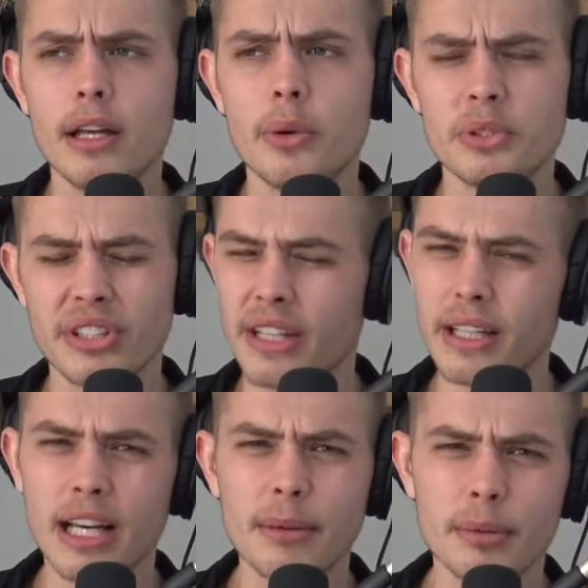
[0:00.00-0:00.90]
which I think a
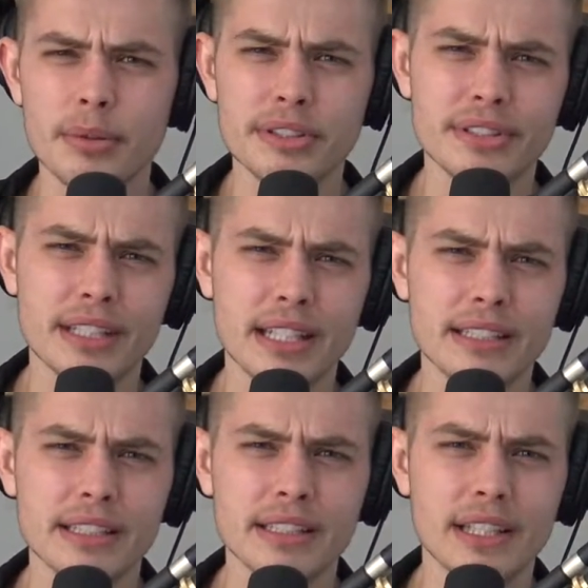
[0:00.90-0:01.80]
lot of people are
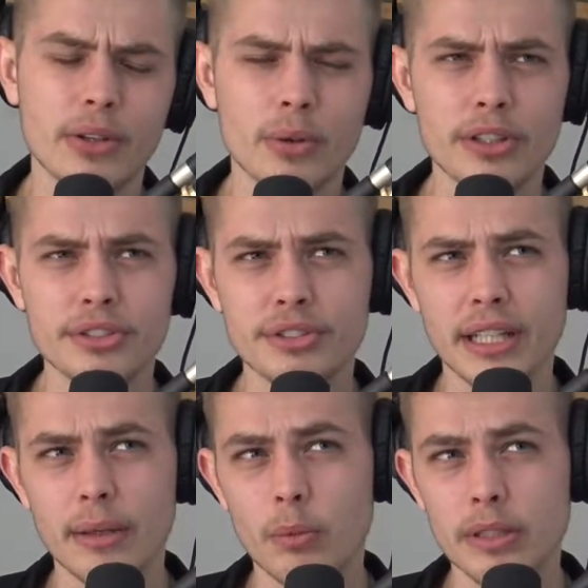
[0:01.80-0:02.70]
disconnected. They don't
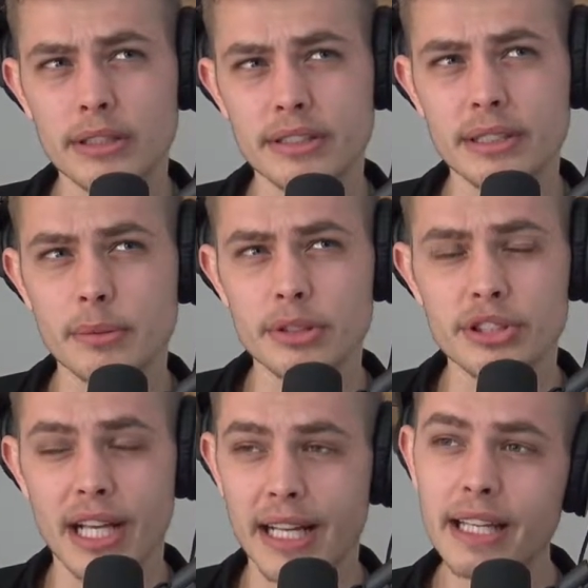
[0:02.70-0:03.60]
understand what the stimulus
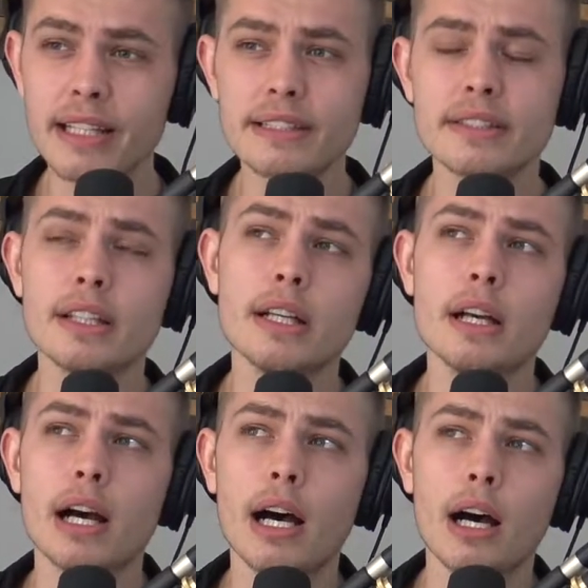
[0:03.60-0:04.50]
check is,
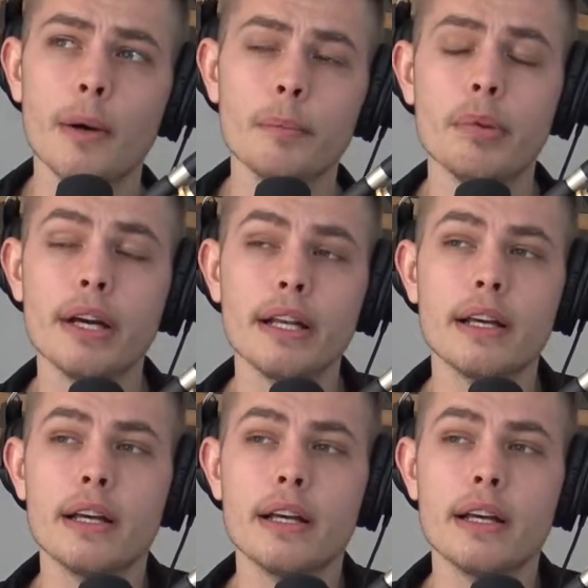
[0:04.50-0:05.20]
um, but